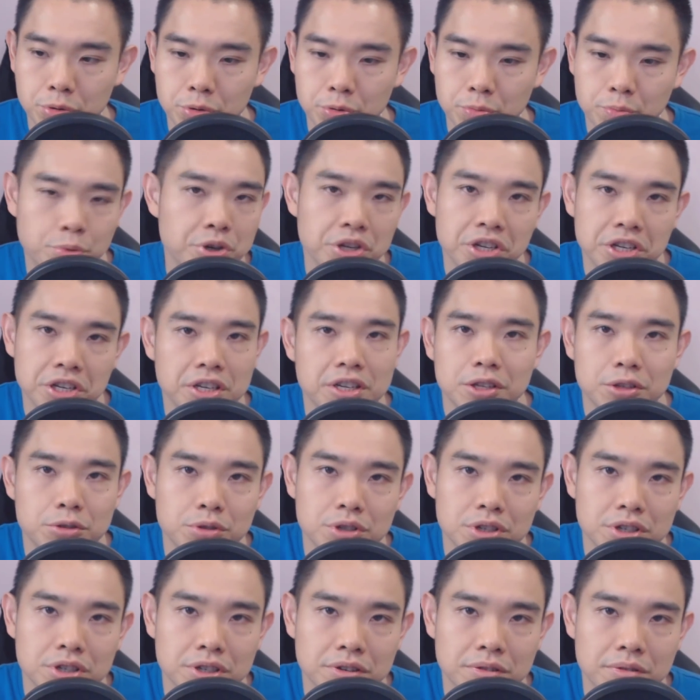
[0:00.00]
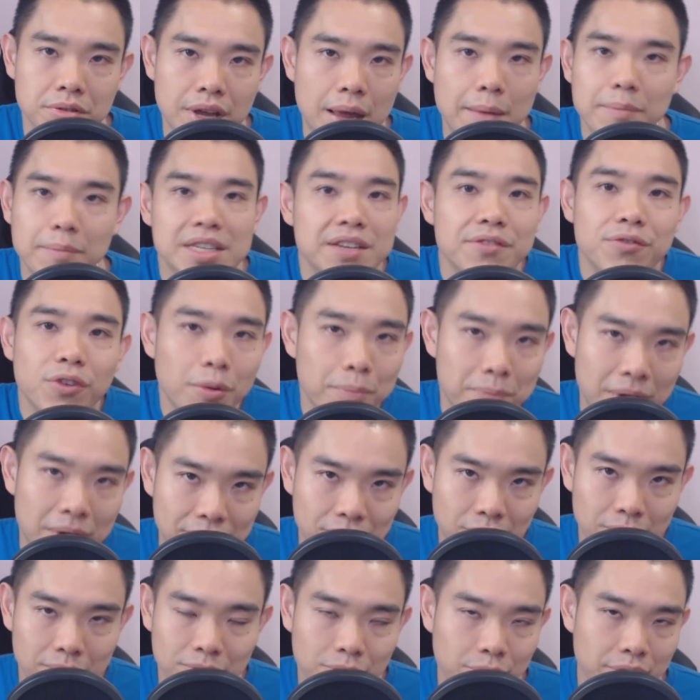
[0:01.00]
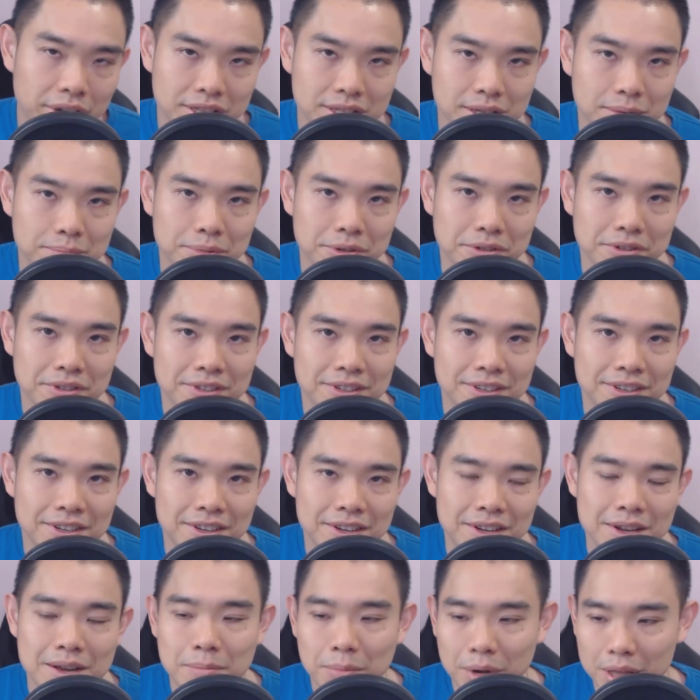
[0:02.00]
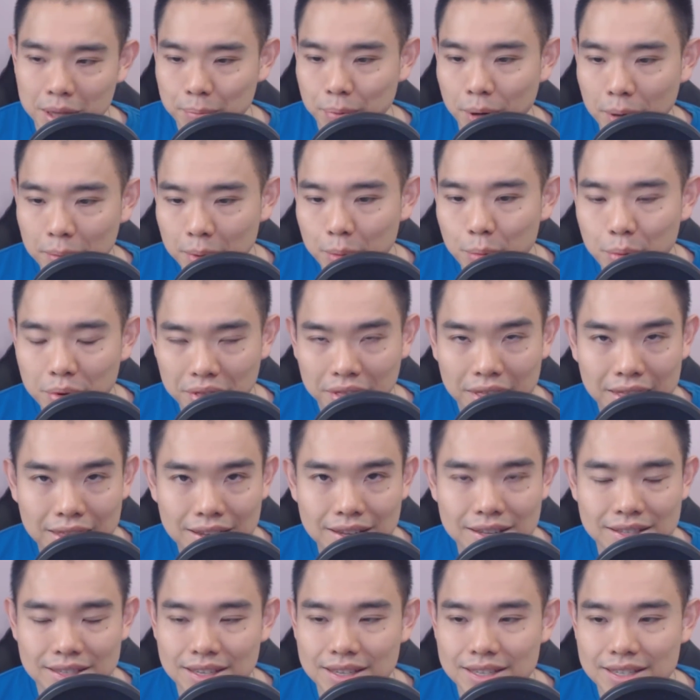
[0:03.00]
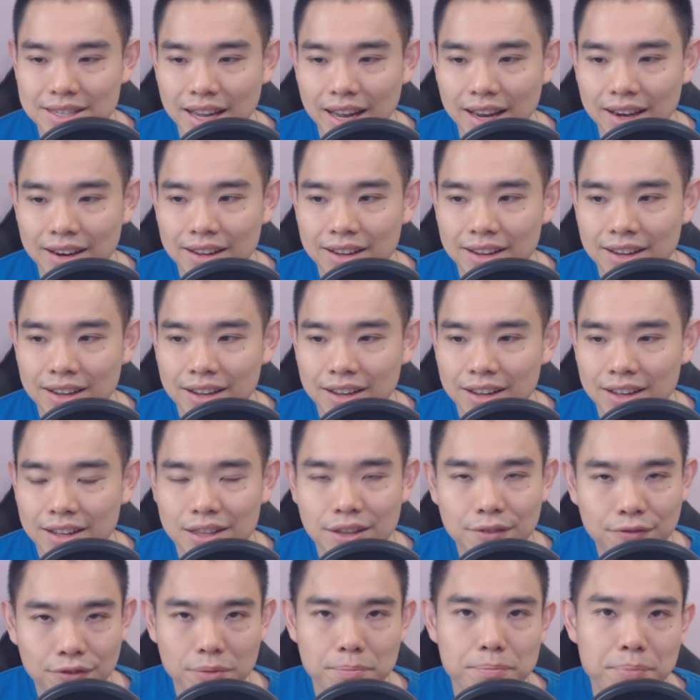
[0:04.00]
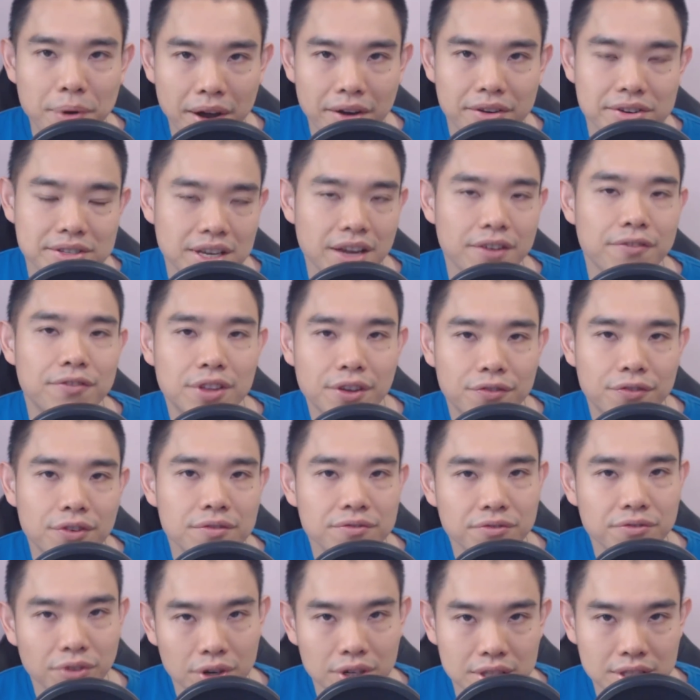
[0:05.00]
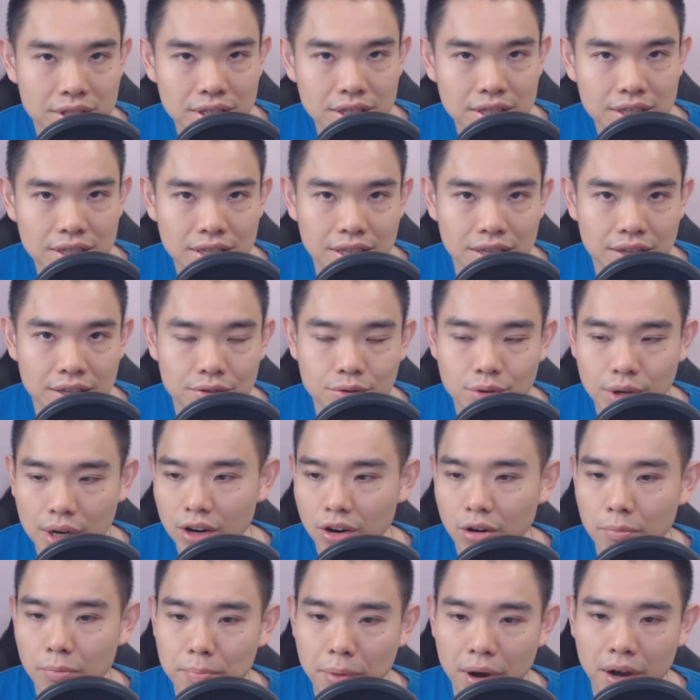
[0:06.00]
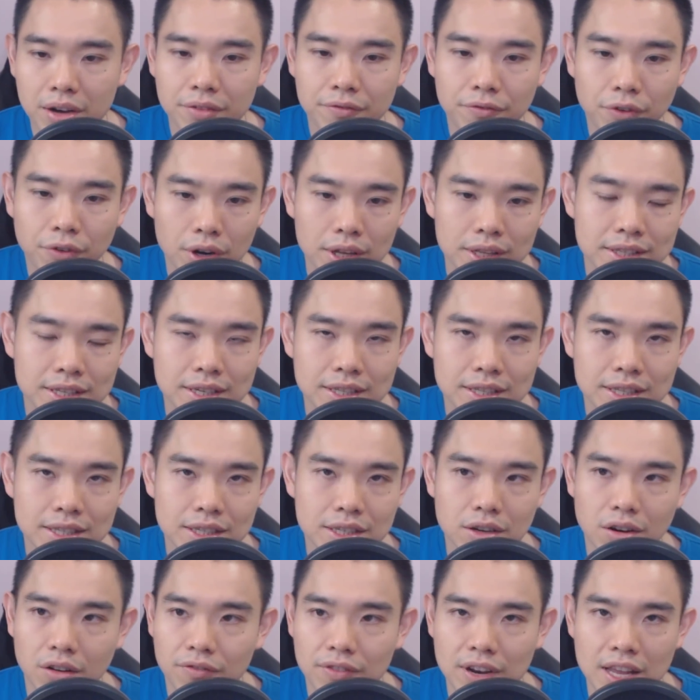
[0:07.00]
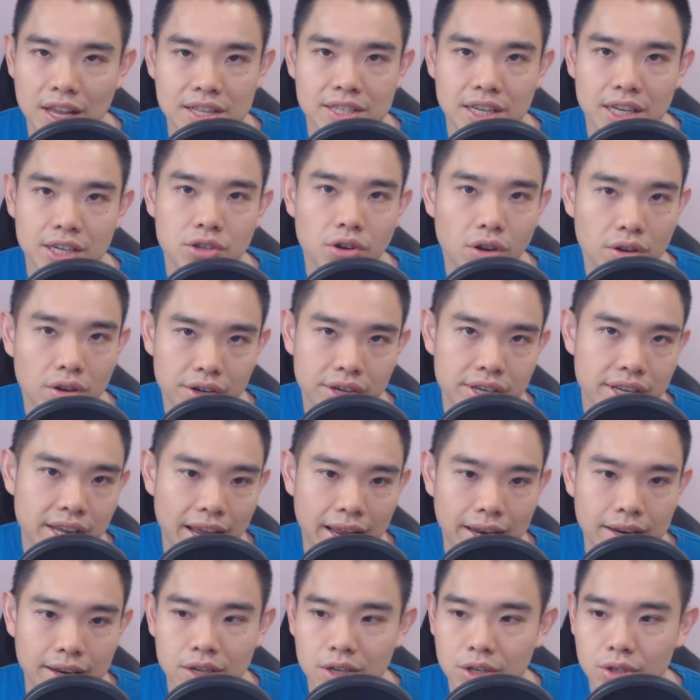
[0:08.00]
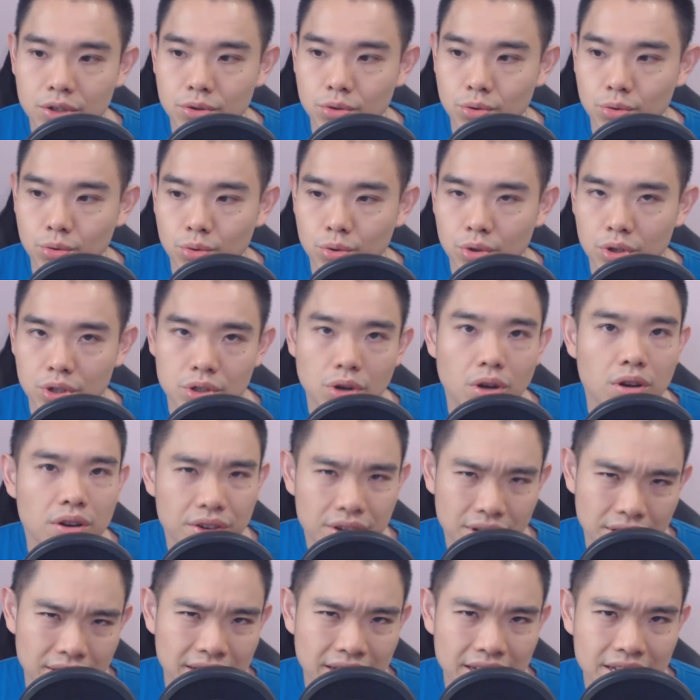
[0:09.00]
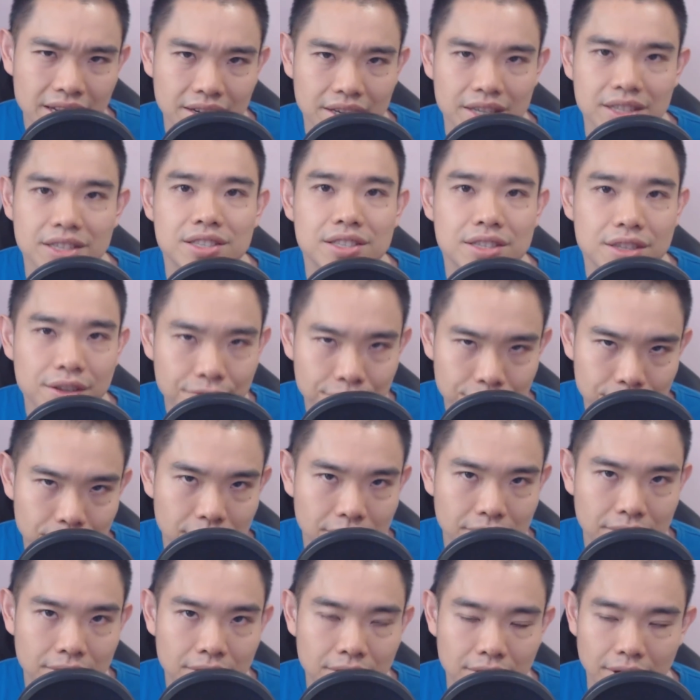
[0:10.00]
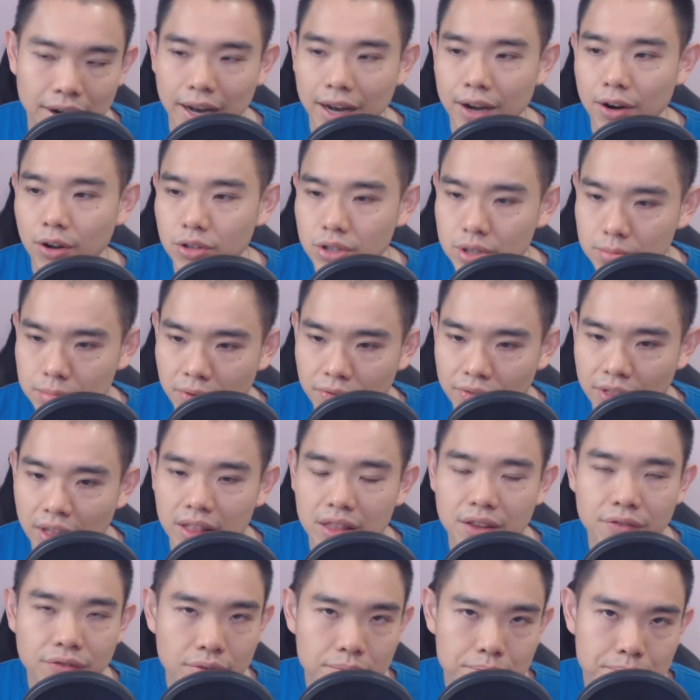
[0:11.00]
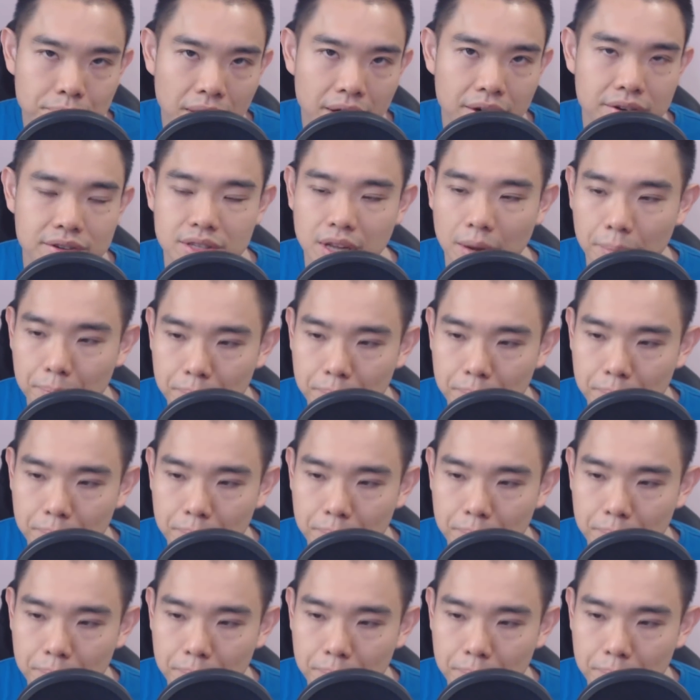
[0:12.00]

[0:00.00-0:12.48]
put into the MT4 platform, for example. But the problem with this is that different pairs have different volatility. You can't compare the volatility of, let's say, dollar yen to dollar Canadian. It's different, right? And on top of that, different pairs, their